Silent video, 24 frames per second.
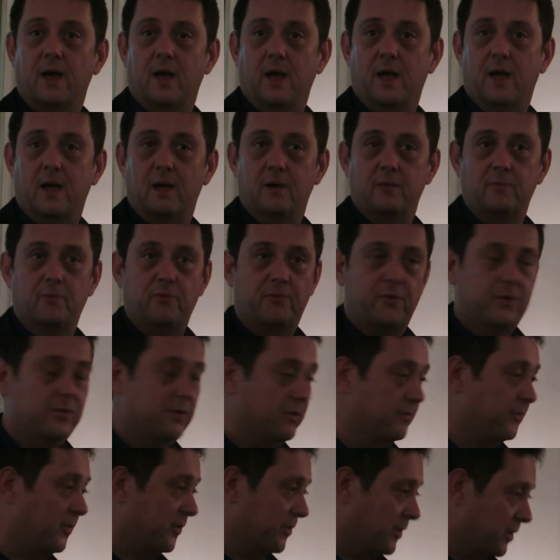for
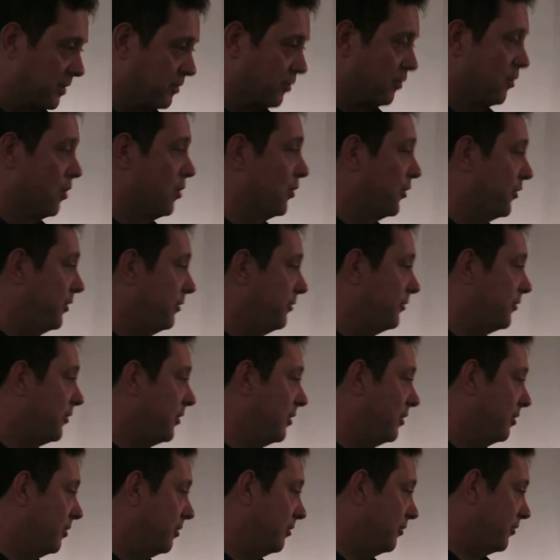the growth
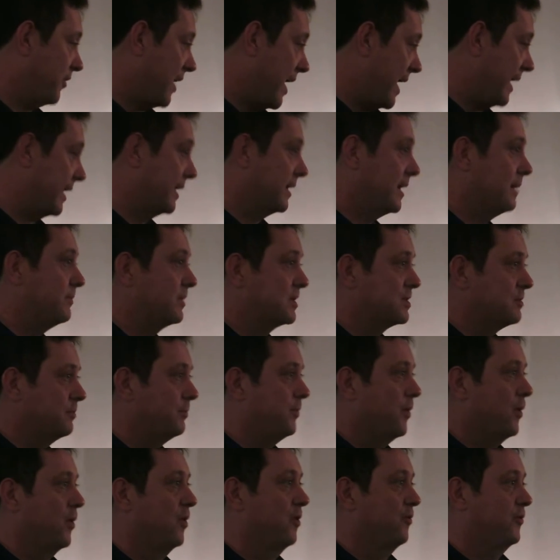of academic
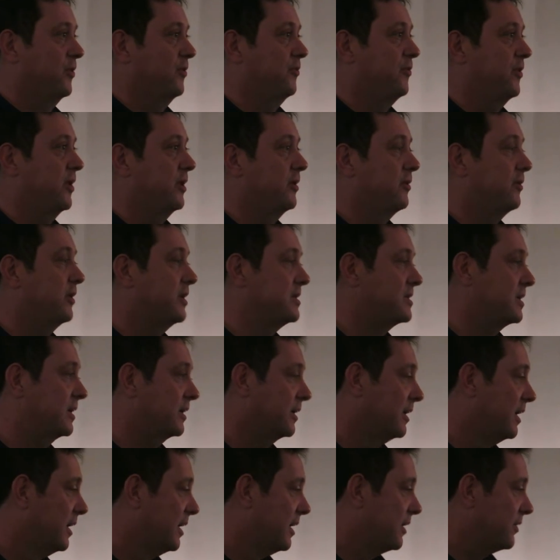support for
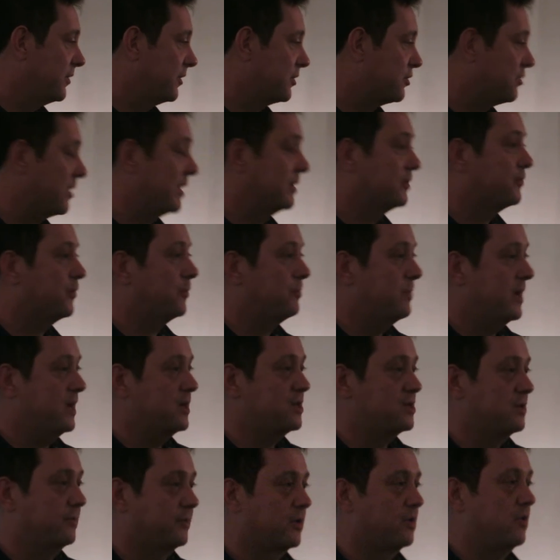fundraising, the
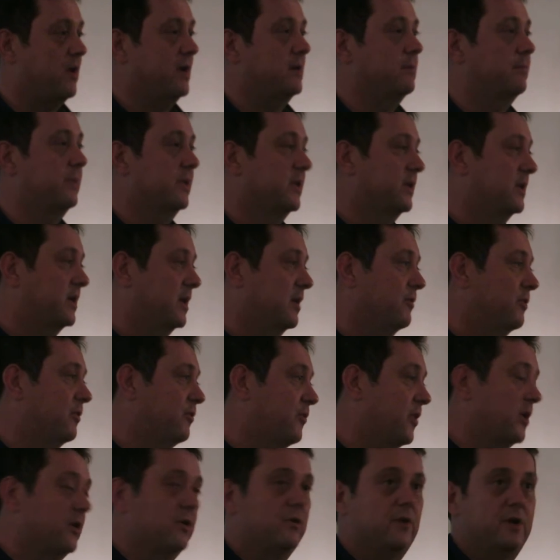transformation of credibility of
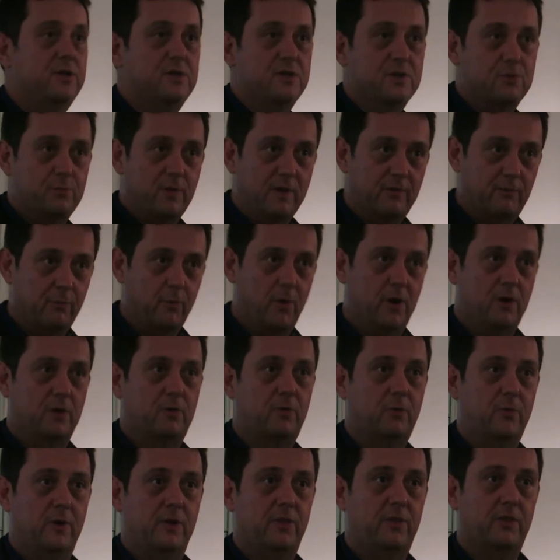the fundraisers we've
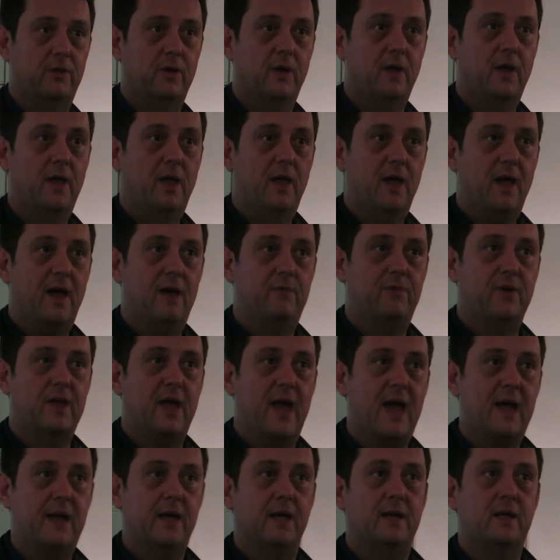worked with, having
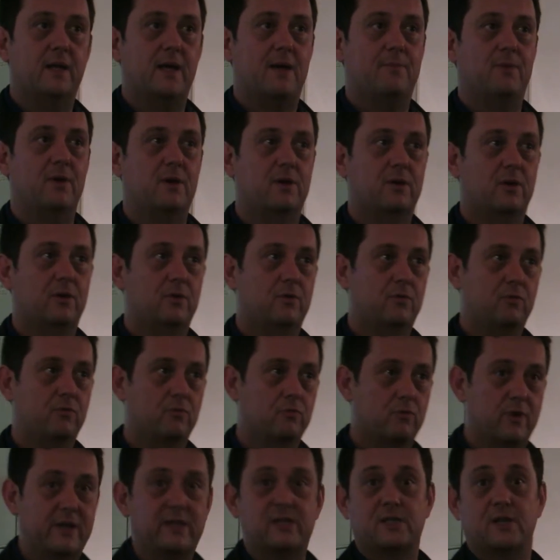academic
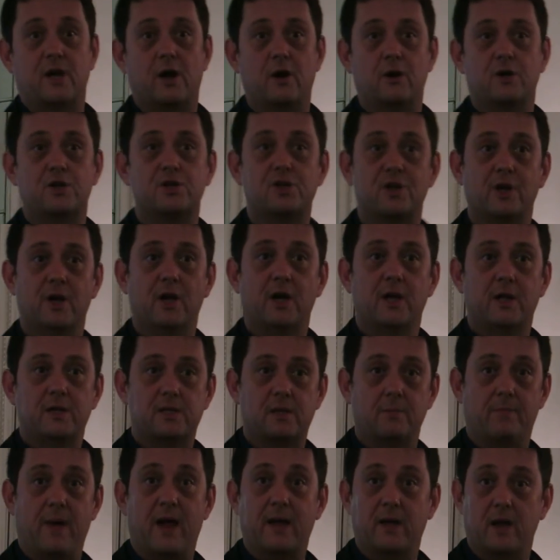research
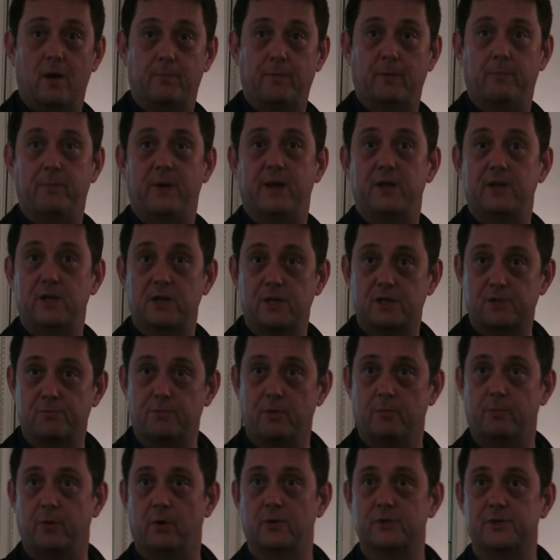to back up opinions,
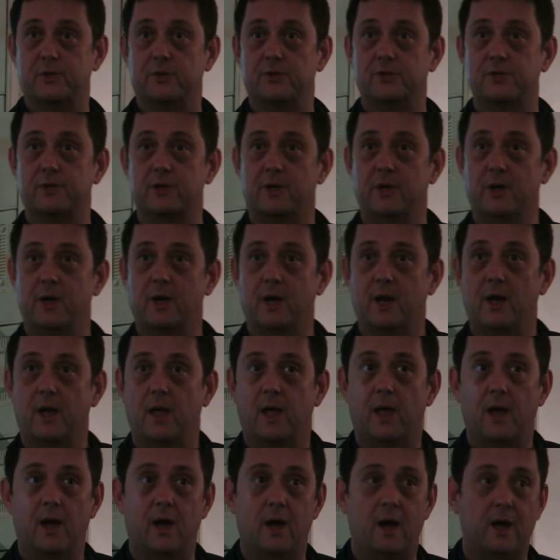proposals,
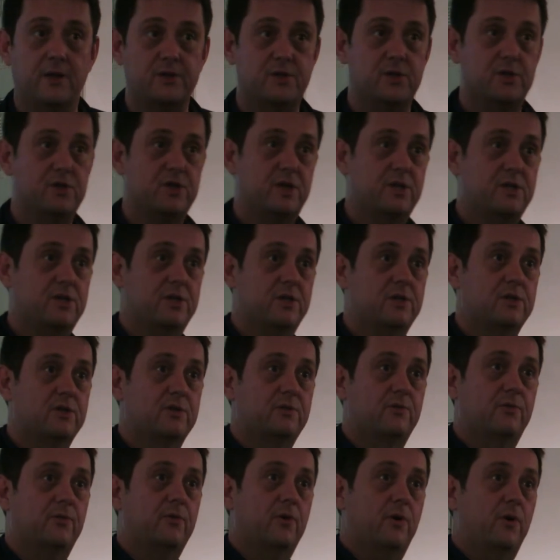and
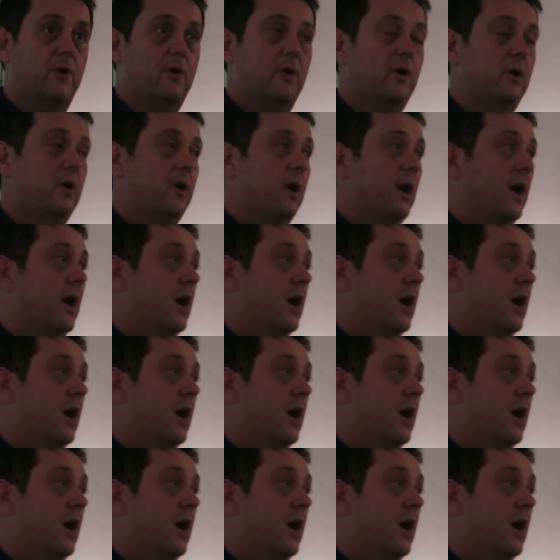suggestions for